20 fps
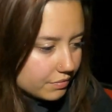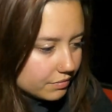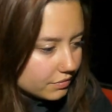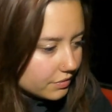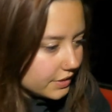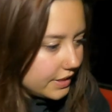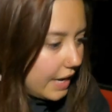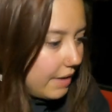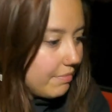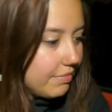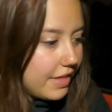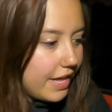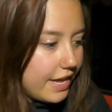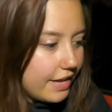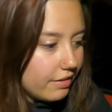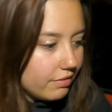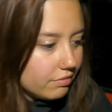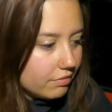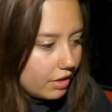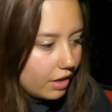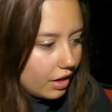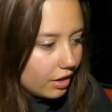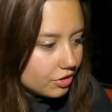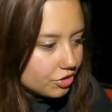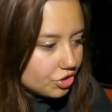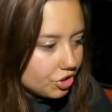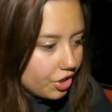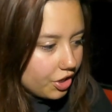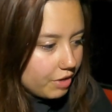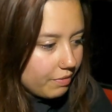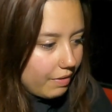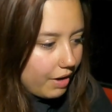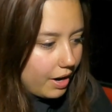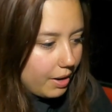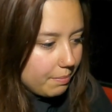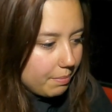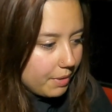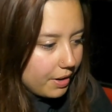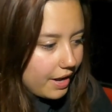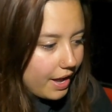same thing, I'll show you
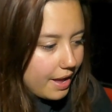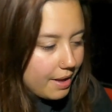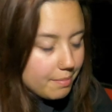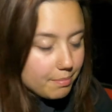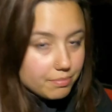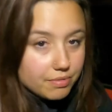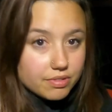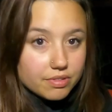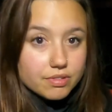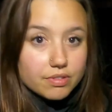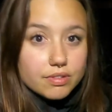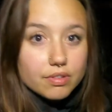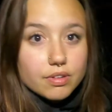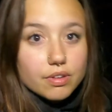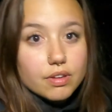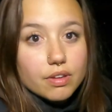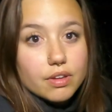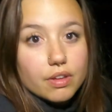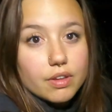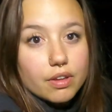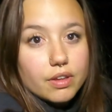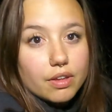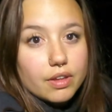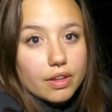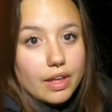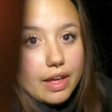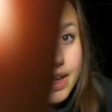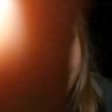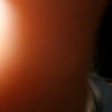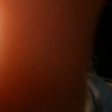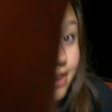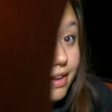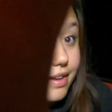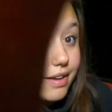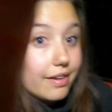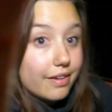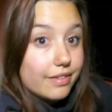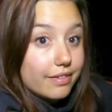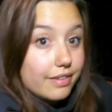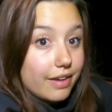my RPMs,
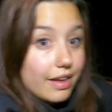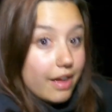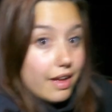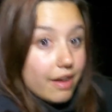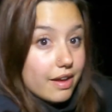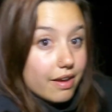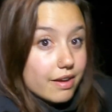and yeah,